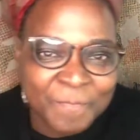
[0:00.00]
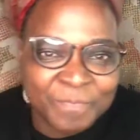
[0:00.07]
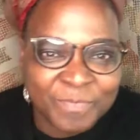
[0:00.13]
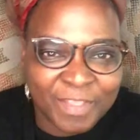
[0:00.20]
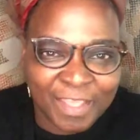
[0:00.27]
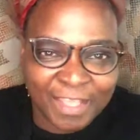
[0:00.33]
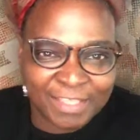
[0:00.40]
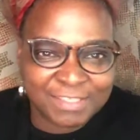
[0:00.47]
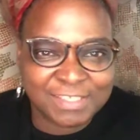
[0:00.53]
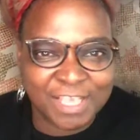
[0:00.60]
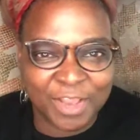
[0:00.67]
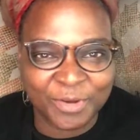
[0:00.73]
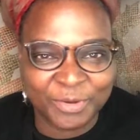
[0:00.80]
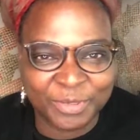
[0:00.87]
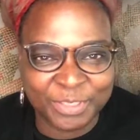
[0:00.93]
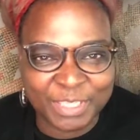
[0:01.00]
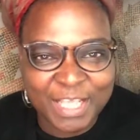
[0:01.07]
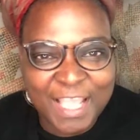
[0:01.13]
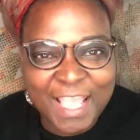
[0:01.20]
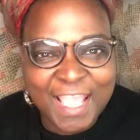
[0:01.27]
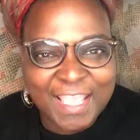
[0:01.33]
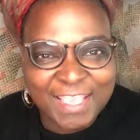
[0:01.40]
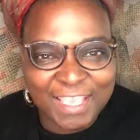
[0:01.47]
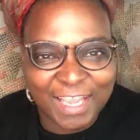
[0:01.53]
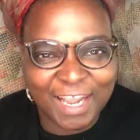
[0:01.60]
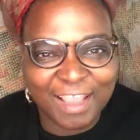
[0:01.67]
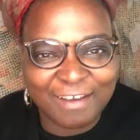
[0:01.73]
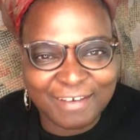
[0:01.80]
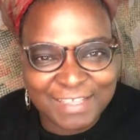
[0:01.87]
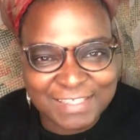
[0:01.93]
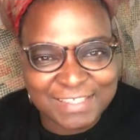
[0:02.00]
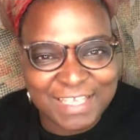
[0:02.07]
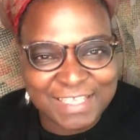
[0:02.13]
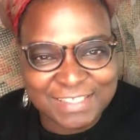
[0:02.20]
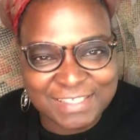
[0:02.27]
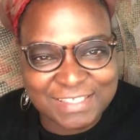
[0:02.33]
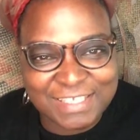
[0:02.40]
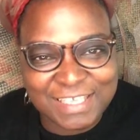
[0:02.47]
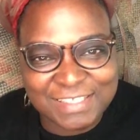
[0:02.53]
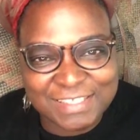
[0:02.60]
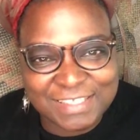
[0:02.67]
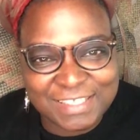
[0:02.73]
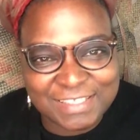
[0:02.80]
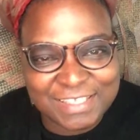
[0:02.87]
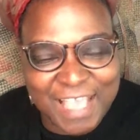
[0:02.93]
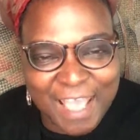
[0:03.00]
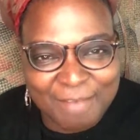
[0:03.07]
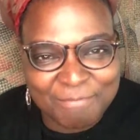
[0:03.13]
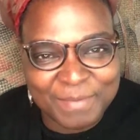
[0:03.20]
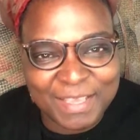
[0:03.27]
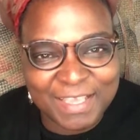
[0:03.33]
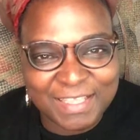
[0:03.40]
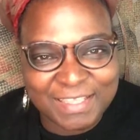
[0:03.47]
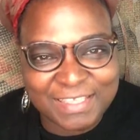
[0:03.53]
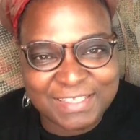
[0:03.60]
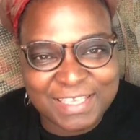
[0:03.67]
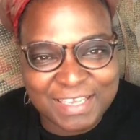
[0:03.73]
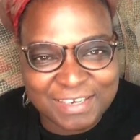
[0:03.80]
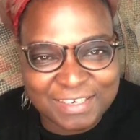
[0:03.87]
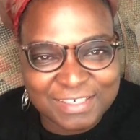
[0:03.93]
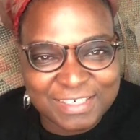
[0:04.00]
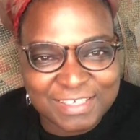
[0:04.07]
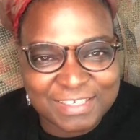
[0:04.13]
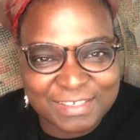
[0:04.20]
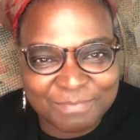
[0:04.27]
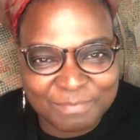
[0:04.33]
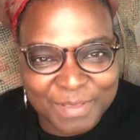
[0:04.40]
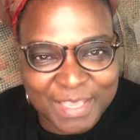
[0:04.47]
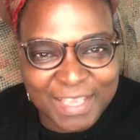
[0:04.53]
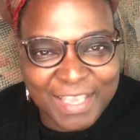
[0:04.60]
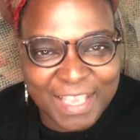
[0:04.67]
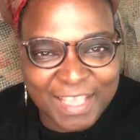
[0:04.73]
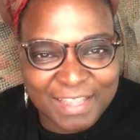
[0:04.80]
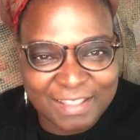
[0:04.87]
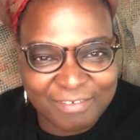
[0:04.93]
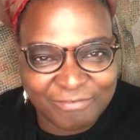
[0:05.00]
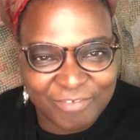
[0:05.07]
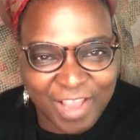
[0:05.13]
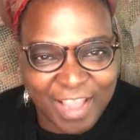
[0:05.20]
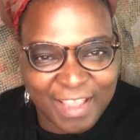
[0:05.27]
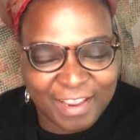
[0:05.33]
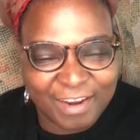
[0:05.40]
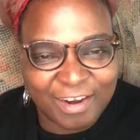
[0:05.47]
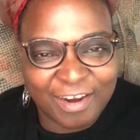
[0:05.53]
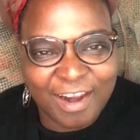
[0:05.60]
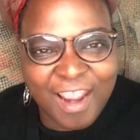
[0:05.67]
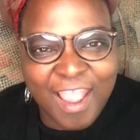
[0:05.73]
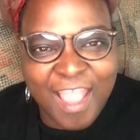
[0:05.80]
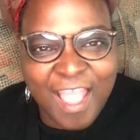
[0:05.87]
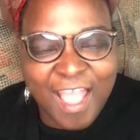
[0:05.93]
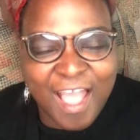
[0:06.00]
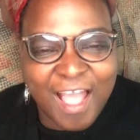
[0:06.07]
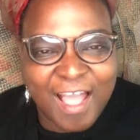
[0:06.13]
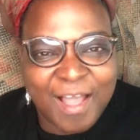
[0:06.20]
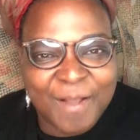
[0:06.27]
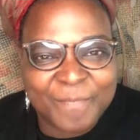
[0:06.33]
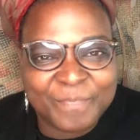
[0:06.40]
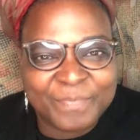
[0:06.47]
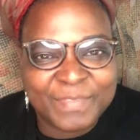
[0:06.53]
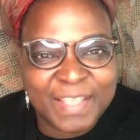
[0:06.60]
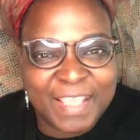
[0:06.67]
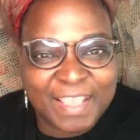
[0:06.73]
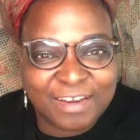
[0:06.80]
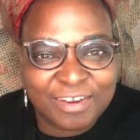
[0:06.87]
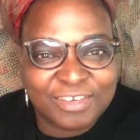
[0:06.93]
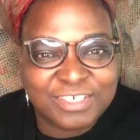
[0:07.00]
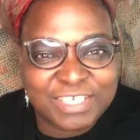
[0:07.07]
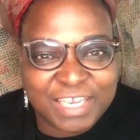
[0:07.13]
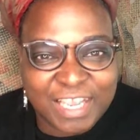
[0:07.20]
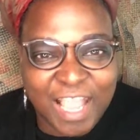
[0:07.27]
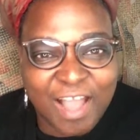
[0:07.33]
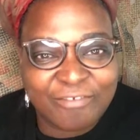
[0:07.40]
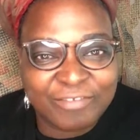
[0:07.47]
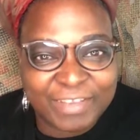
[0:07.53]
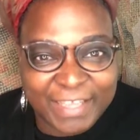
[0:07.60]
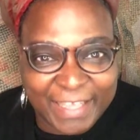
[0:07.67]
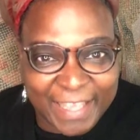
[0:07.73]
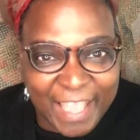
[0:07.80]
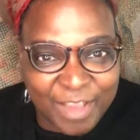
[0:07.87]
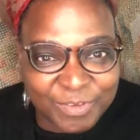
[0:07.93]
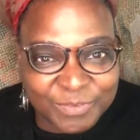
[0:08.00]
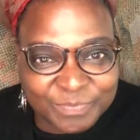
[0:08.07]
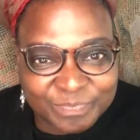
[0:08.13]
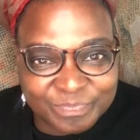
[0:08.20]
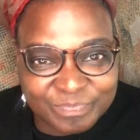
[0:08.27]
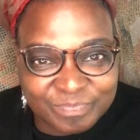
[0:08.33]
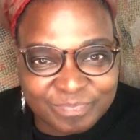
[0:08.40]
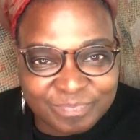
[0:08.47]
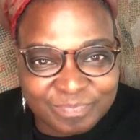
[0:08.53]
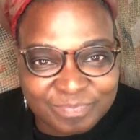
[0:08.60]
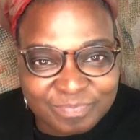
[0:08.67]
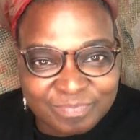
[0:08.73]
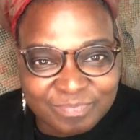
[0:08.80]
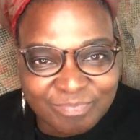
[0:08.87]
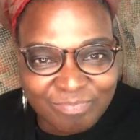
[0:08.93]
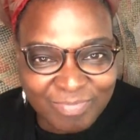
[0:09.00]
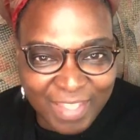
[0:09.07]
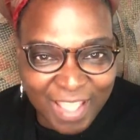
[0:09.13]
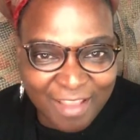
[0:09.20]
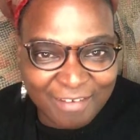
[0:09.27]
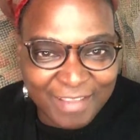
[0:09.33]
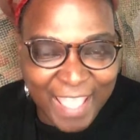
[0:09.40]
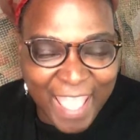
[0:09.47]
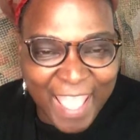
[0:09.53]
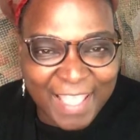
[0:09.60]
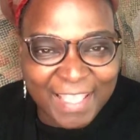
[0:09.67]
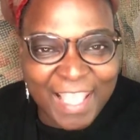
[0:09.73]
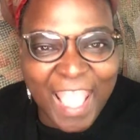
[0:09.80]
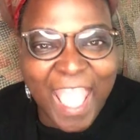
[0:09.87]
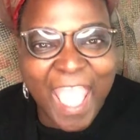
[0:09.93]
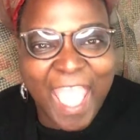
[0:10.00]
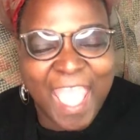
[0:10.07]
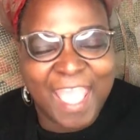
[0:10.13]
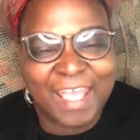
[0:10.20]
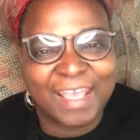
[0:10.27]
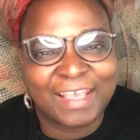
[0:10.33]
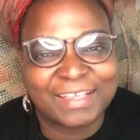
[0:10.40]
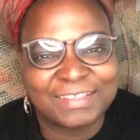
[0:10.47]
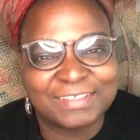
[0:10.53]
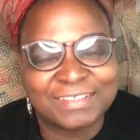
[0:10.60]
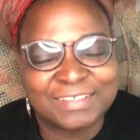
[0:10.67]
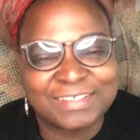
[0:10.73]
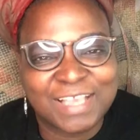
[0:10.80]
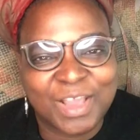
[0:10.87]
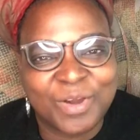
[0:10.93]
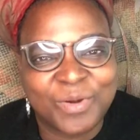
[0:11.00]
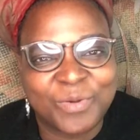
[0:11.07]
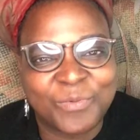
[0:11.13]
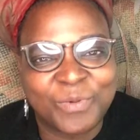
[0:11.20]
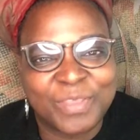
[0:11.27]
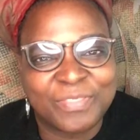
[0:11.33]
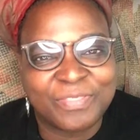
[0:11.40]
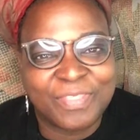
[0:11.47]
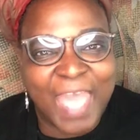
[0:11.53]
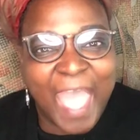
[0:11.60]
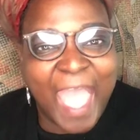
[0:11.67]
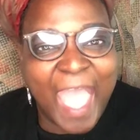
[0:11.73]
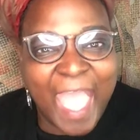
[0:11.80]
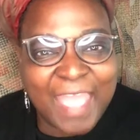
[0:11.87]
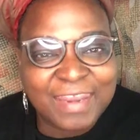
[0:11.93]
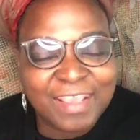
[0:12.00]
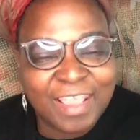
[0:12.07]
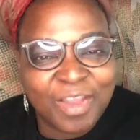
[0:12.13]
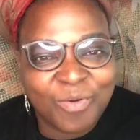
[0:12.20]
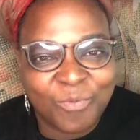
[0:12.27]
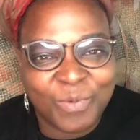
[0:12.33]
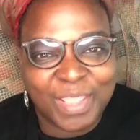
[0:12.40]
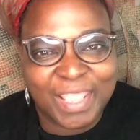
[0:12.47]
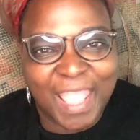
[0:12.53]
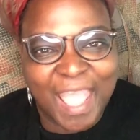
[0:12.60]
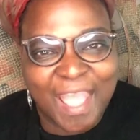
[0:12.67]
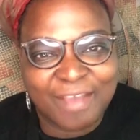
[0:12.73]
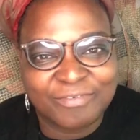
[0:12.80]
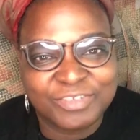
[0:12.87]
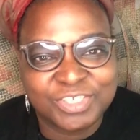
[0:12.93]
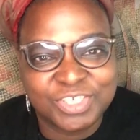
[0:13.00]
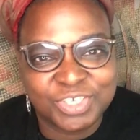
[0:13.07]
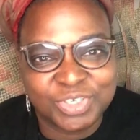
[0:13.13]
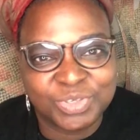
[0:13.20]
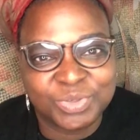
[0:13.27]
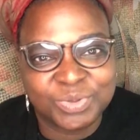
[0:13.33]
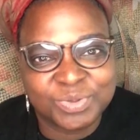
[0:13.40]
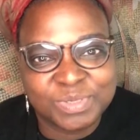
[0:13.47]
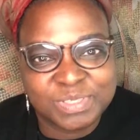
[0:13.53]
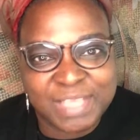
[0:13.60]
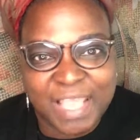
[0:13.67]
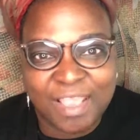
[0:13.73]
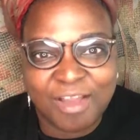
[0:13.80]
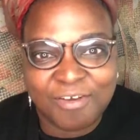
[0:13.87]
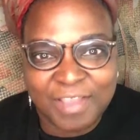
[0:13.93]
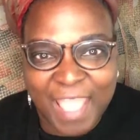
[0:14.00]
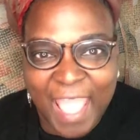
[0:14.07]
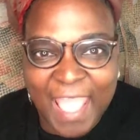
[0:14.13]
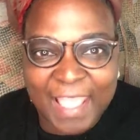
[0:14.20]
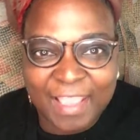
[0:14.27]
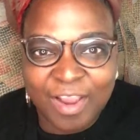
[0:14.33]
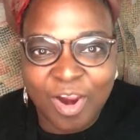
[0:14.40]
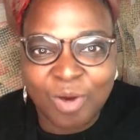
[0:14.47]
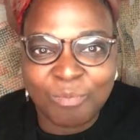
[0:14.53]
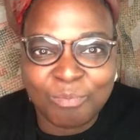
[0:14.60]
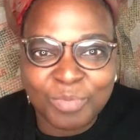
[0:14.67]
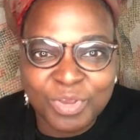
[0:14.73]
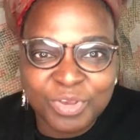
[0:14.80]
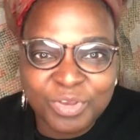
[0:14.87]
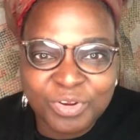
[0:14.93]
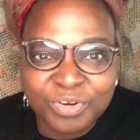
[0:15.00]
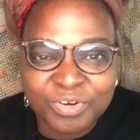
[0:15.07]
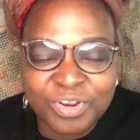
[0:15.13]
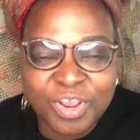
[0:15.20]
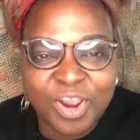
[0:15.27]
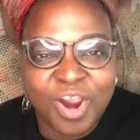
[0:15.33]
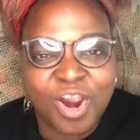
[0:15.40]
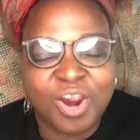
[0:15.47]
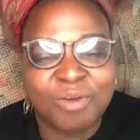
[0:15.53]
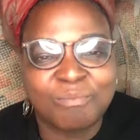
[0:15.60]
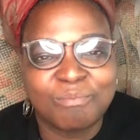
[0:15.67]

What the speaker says: And so, it's happy, this energy, to be in the fire energy of Leo. Okay. And so with that, we have to say, okay, our moon, our